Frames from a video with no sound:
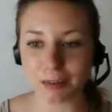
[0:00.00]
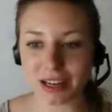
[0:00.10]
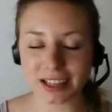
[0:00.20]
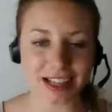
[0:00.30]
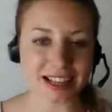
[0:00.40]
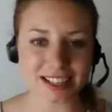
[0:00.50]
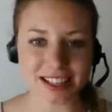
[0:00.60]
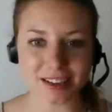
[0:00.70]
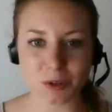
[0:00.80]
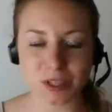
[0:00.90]
And how many
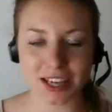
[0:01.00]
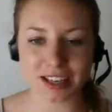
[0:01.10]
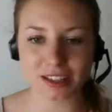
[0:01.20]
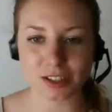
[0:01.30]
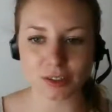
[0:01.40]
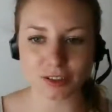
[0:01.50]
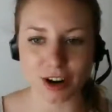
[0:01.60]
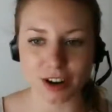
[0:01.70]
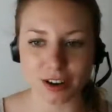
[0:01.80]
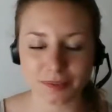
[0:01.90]
classes have you
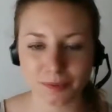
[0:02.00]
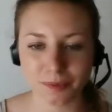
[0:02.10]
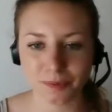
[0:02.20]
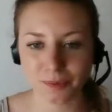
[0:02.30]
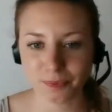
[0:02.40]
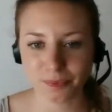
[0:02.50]
taken so far?